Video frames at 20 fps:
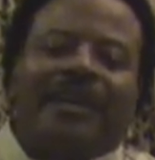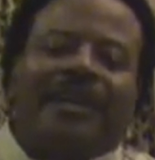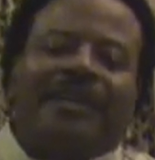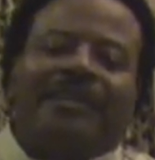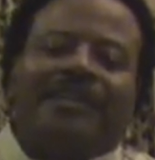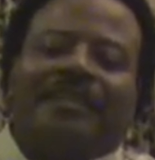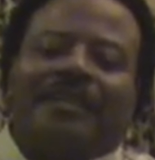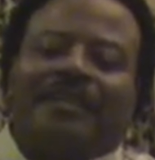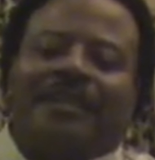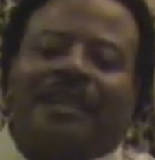
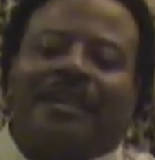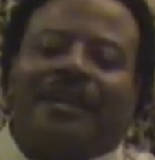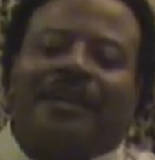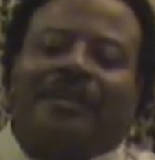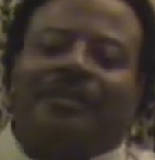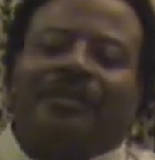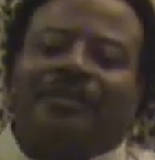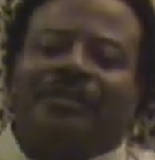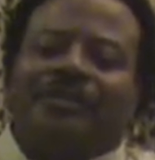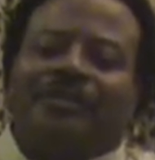Another thing I
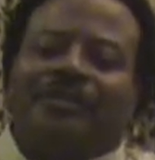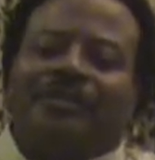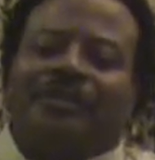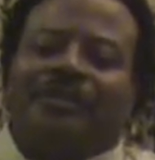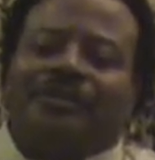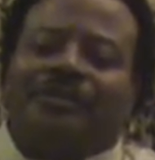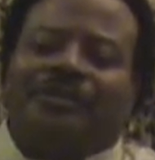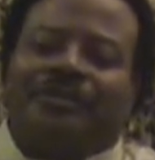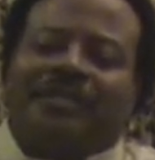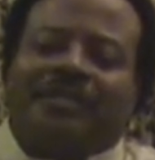want
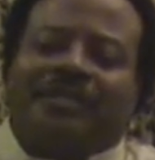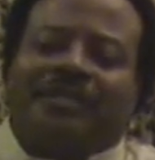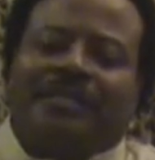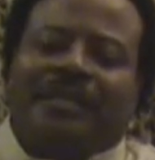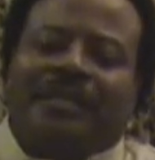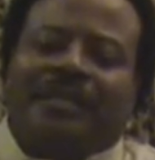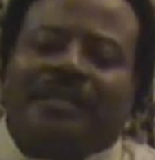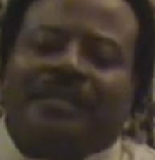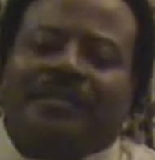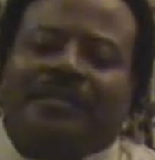to want to
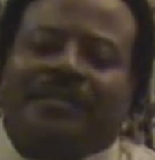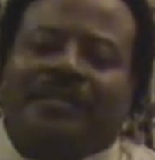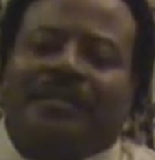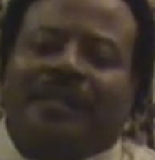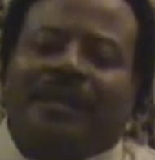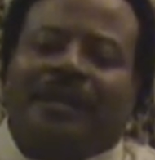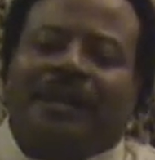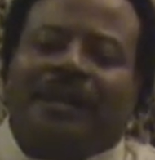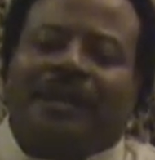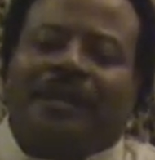tell you,
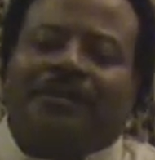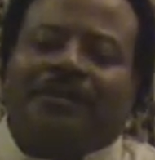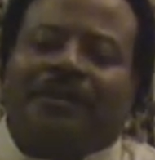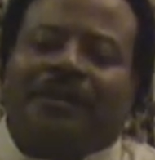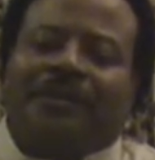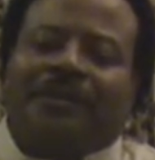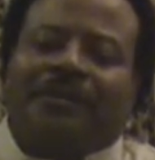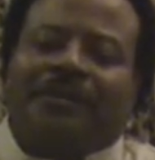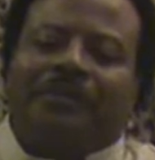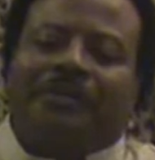uh,
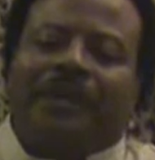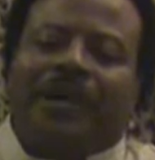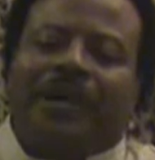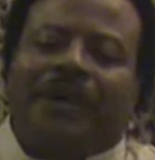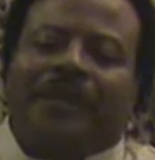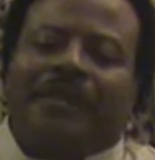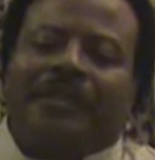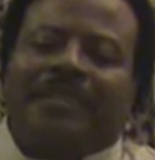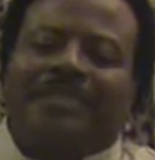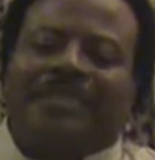talk to you
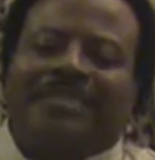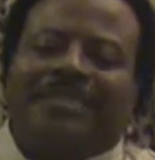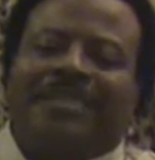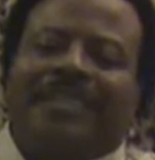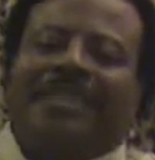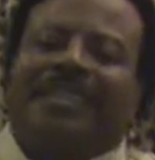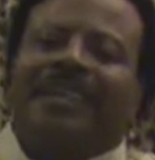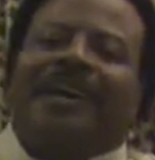about is